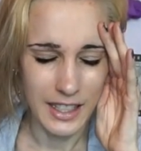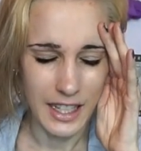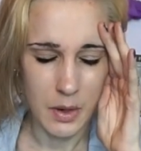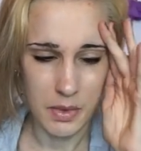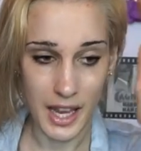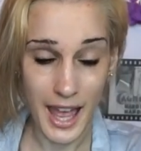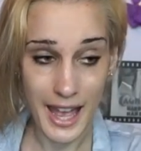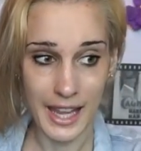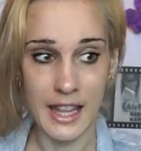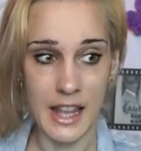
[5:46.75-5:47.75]
And it was like
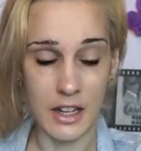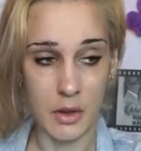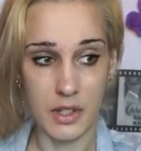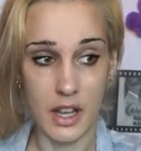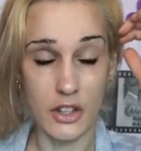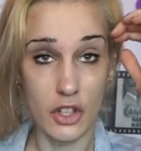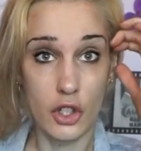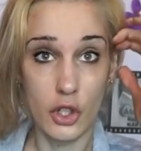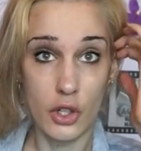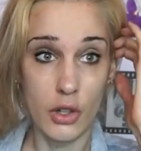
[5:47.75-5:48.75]
hanging there. And I was like, I just
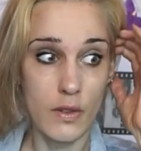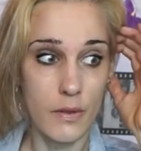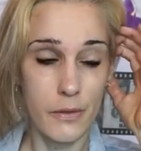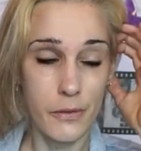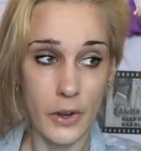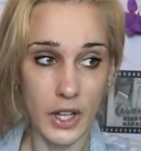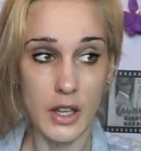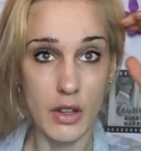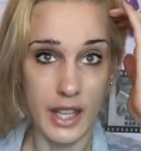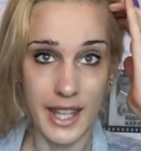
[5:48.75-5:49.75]
couldn't
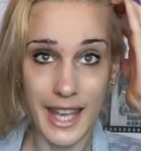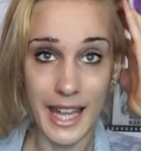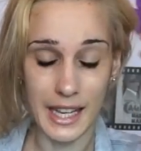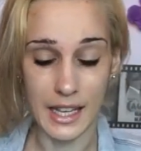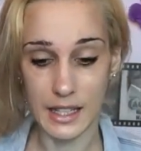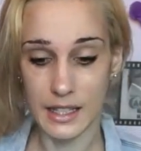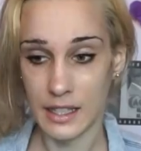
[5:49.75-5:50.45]
fucking get it.